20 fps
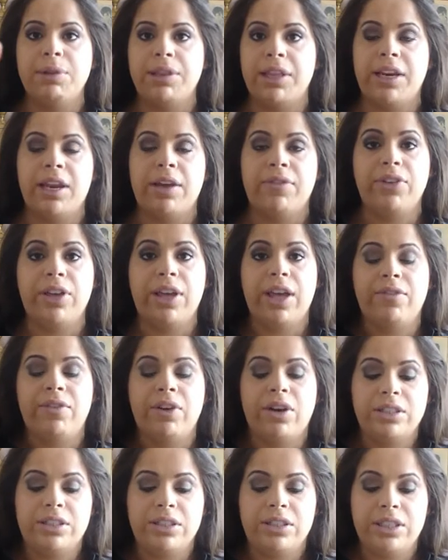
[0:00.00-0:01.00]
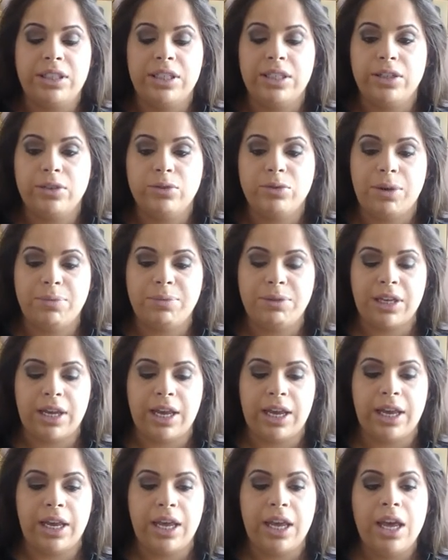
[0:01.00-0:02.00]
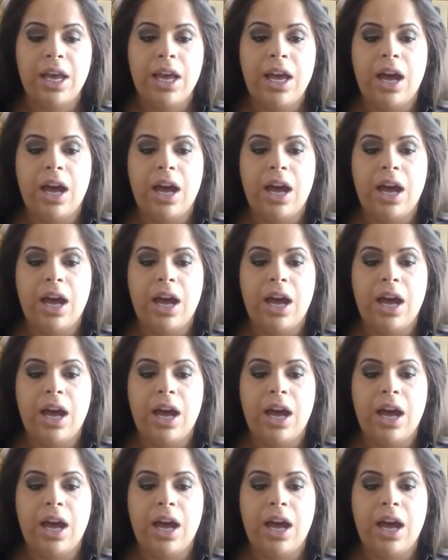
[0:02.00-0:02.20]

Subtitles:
but they definitely have it on Stila's website.